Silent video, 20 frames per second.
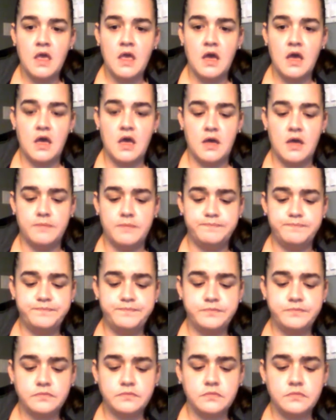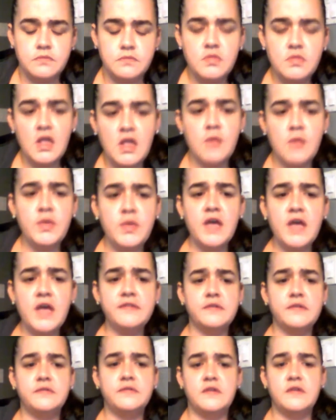And we
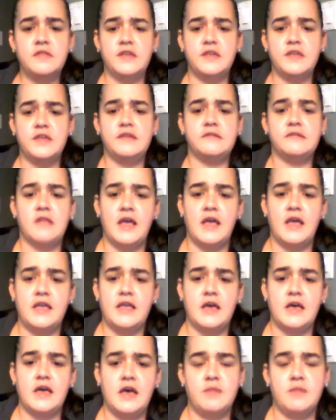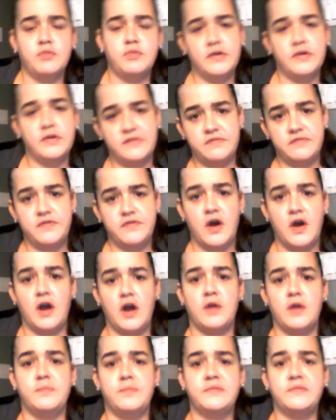also see things like prison
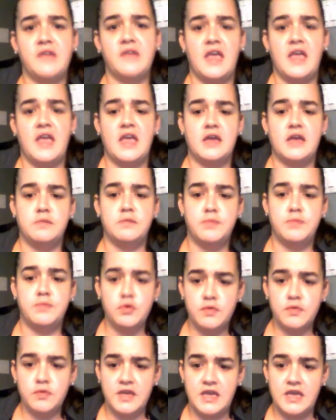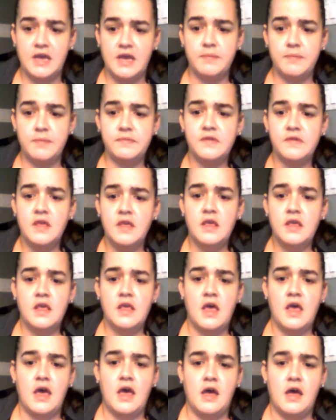farms and boot camps
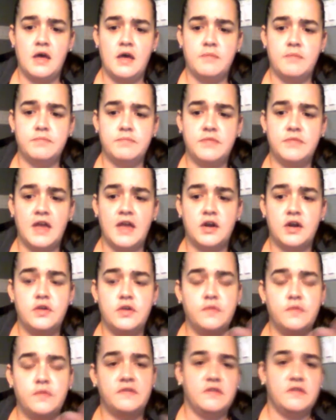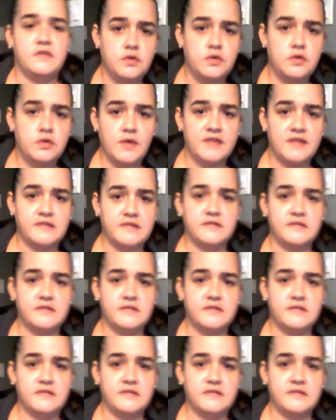that are used in the U.S.